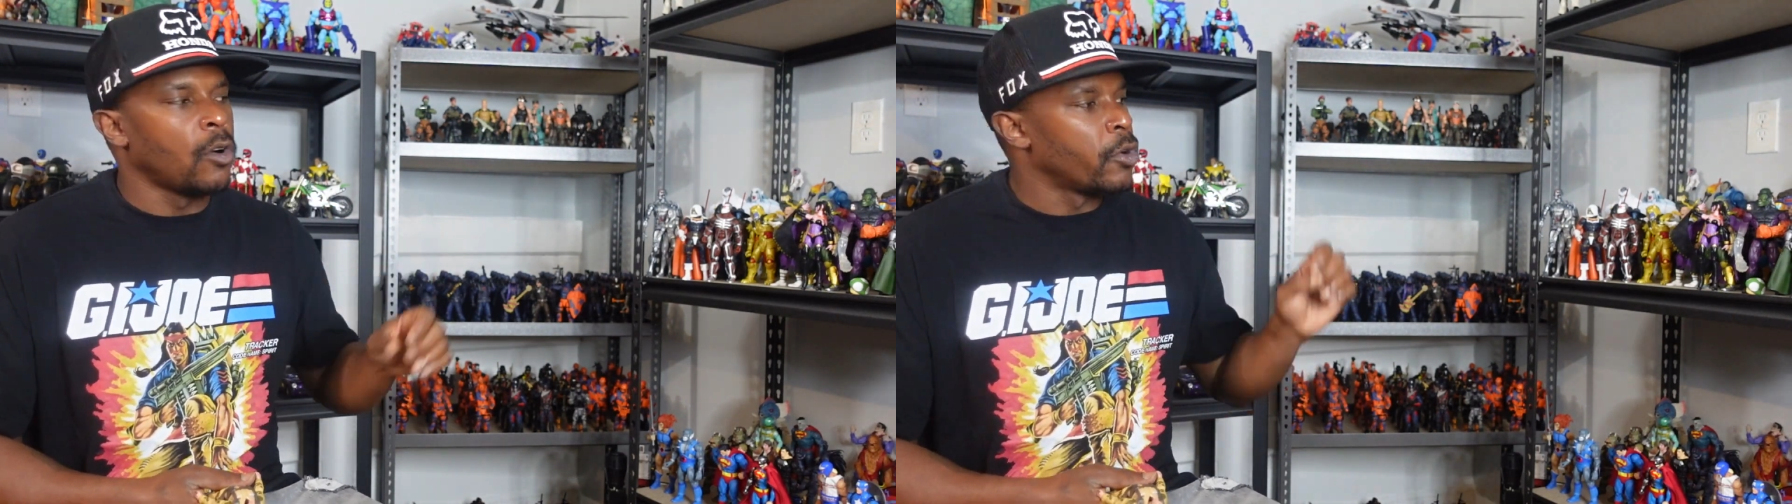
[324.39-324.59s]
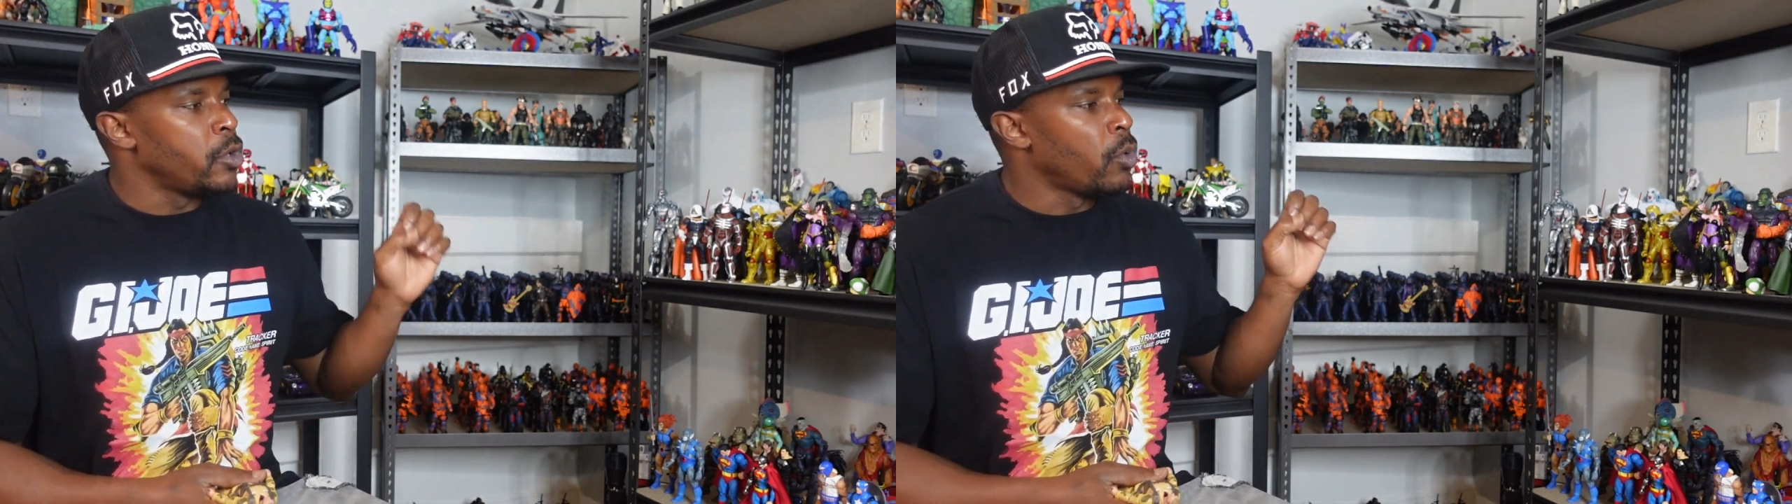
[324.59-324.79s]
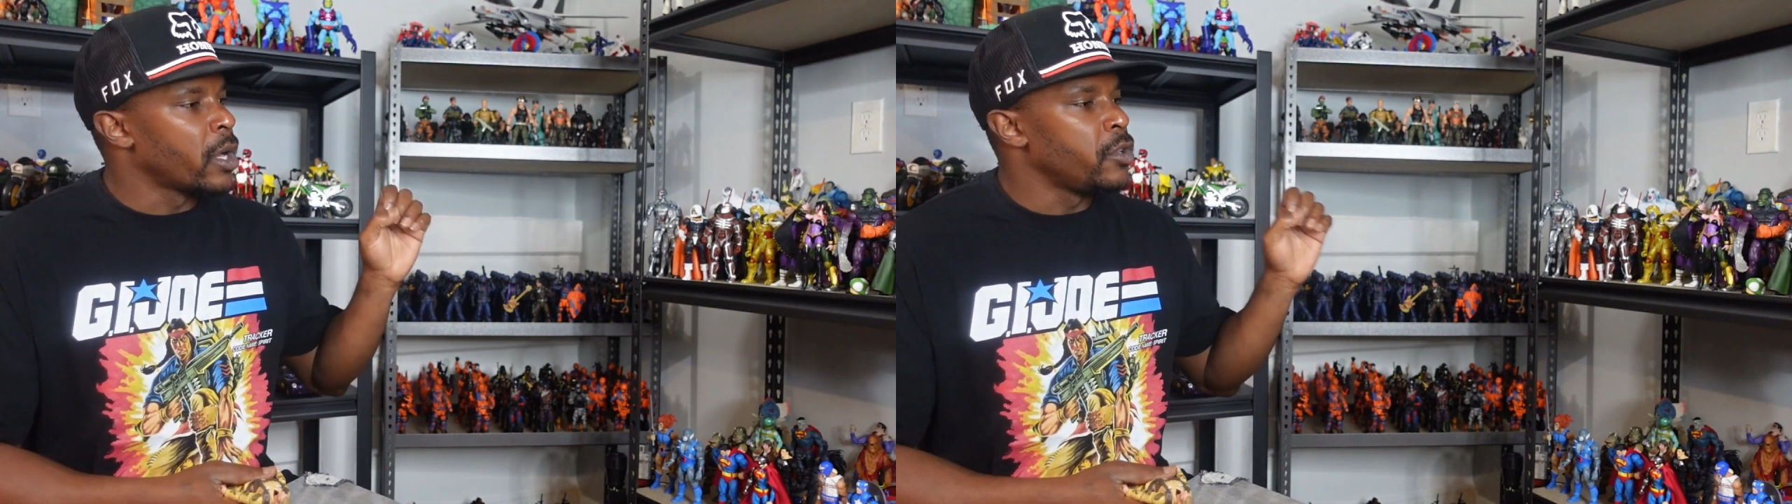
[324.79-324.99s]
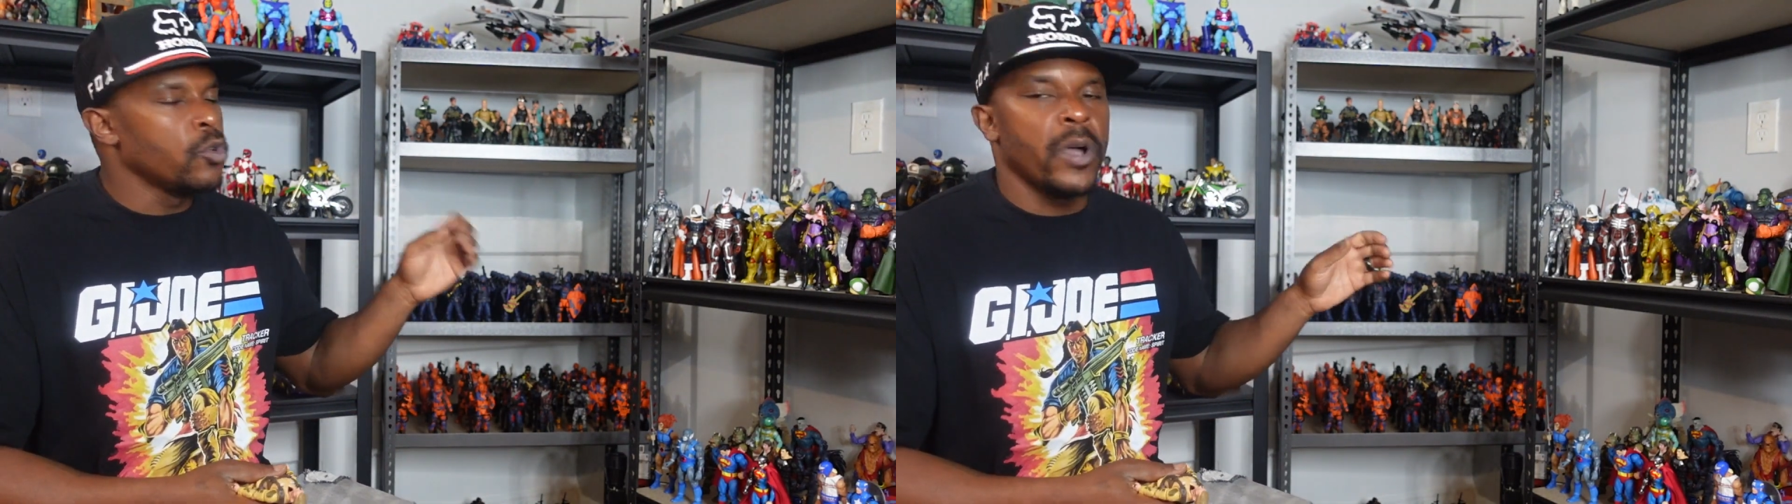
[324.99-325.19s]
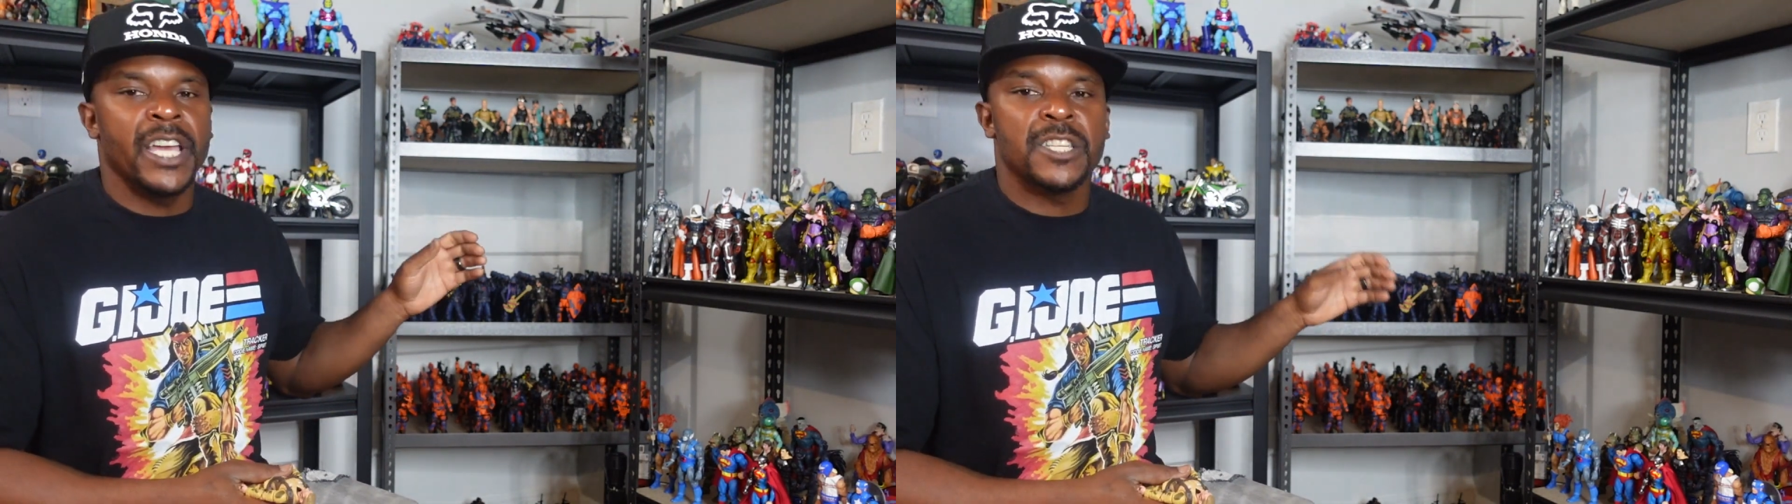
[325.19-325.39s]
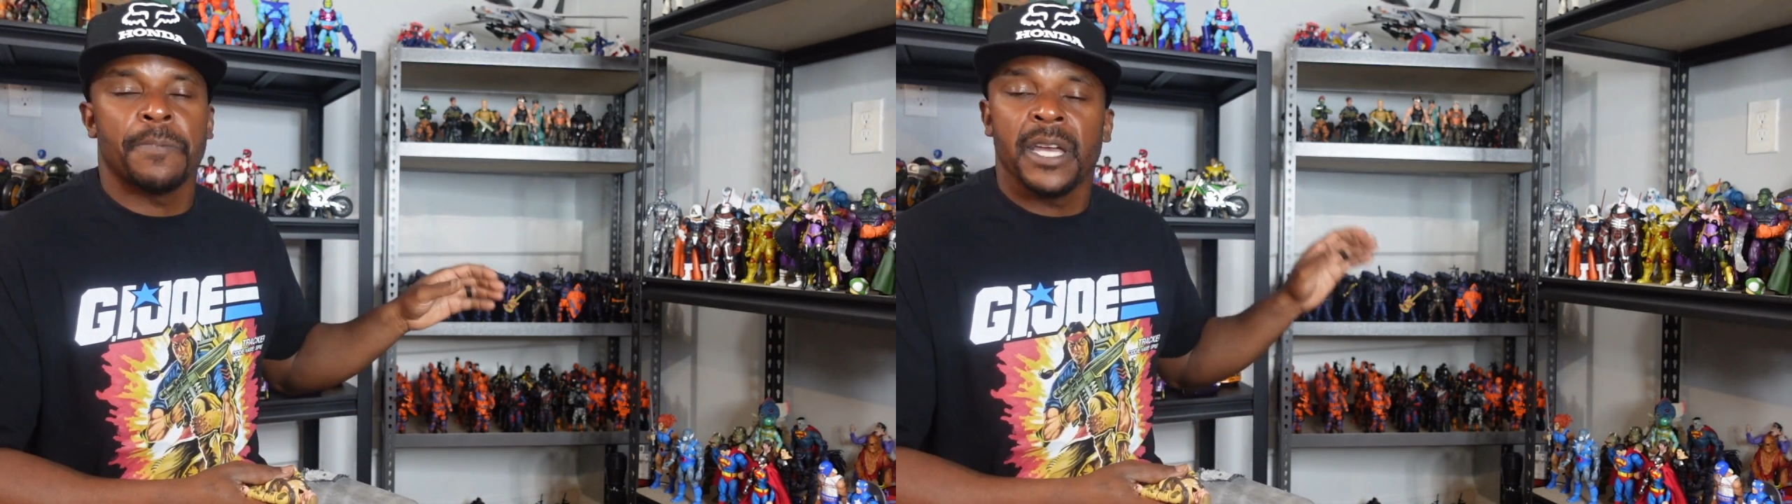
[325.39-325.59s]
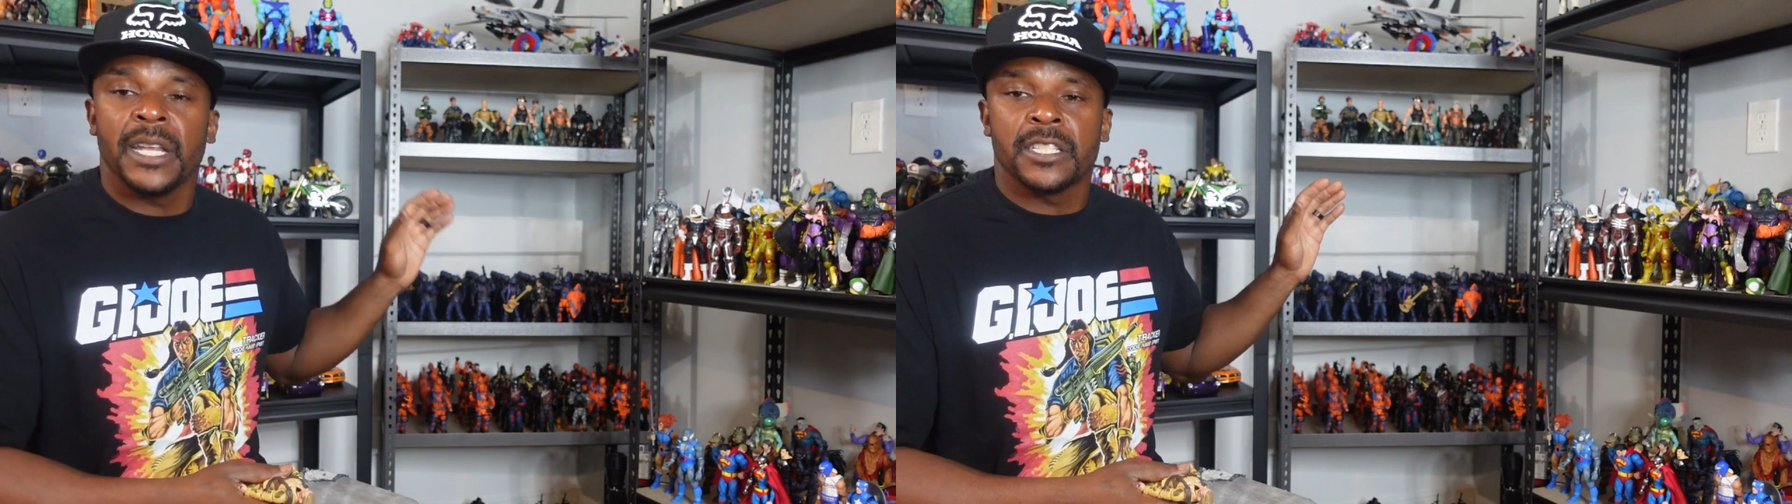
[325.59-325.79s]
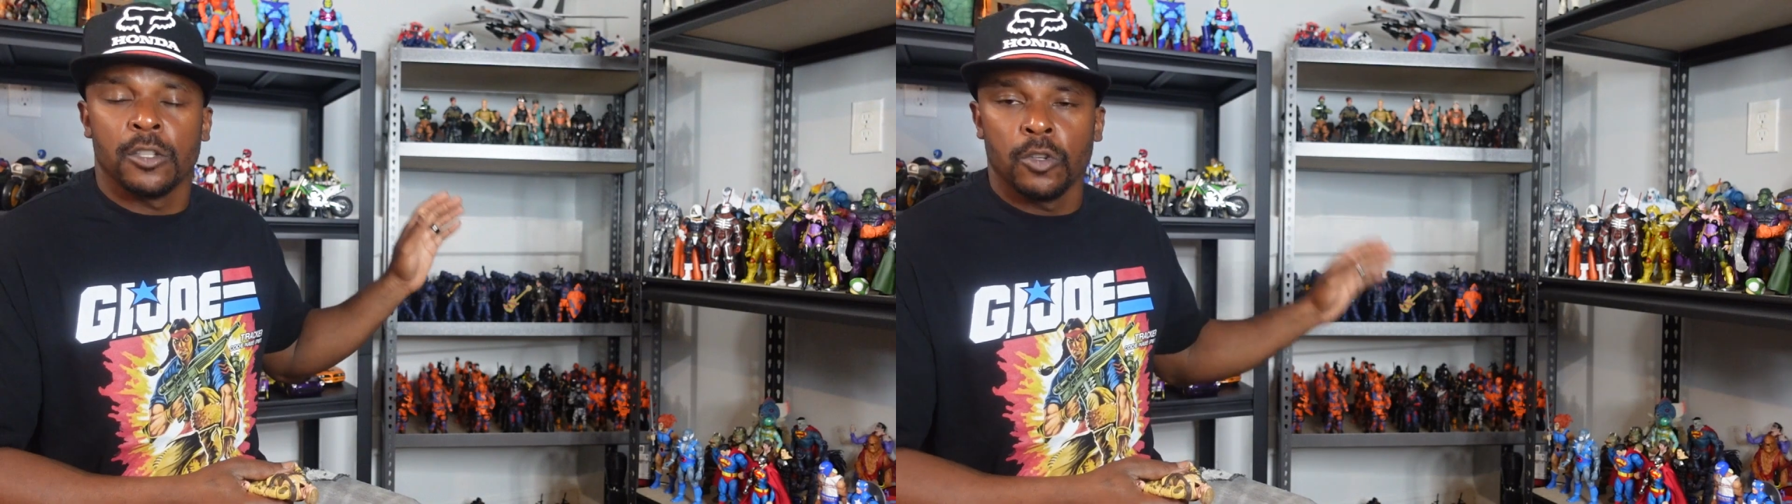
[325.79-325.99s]
or you want a new age spin
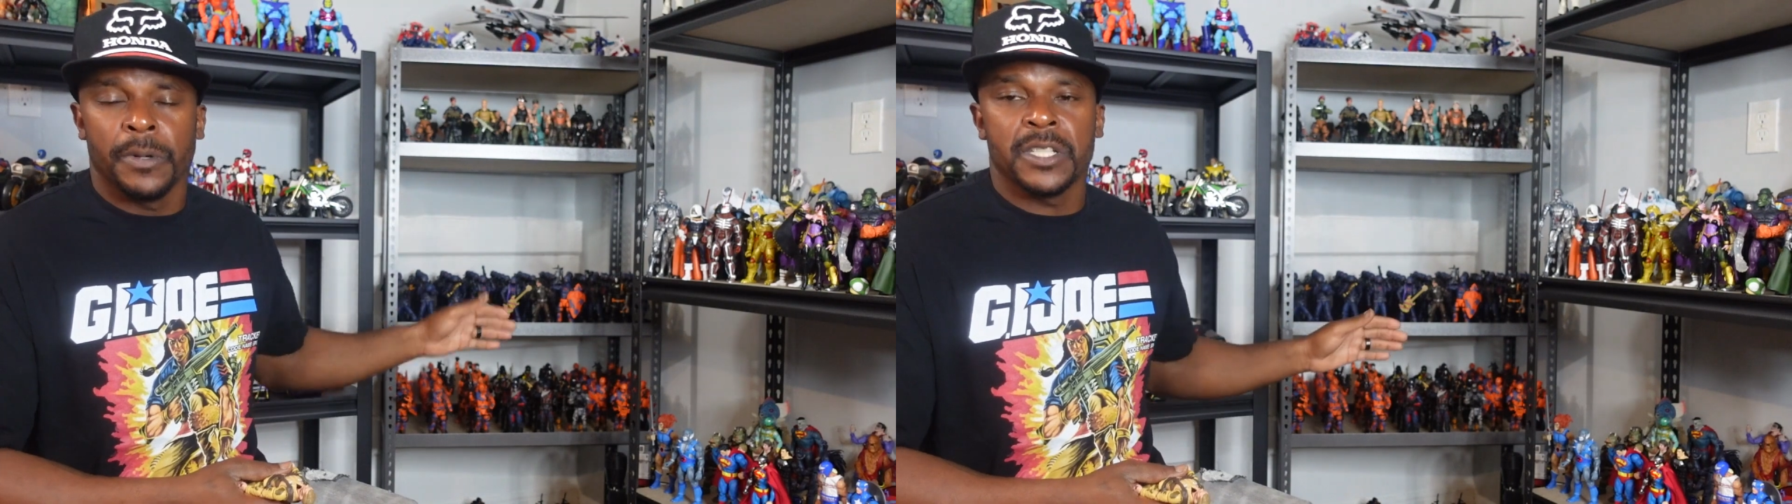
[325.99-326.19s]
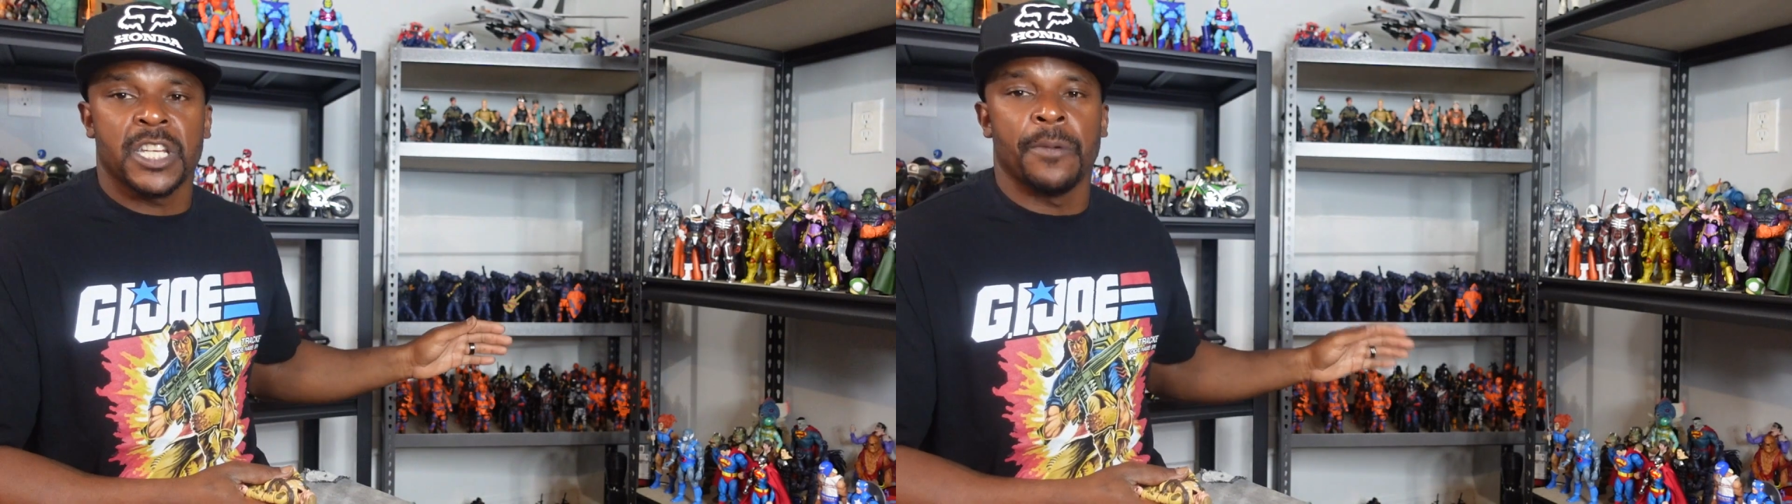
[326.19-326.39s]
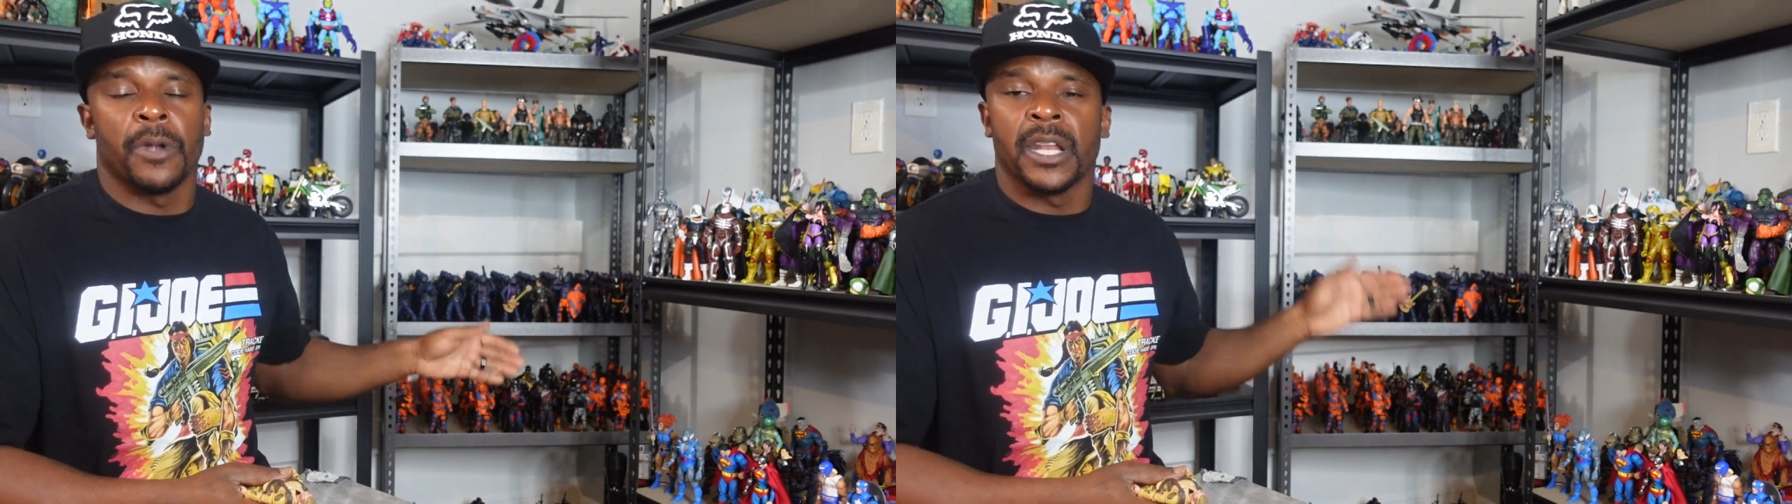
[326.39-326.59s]
that's a little bit cheaper,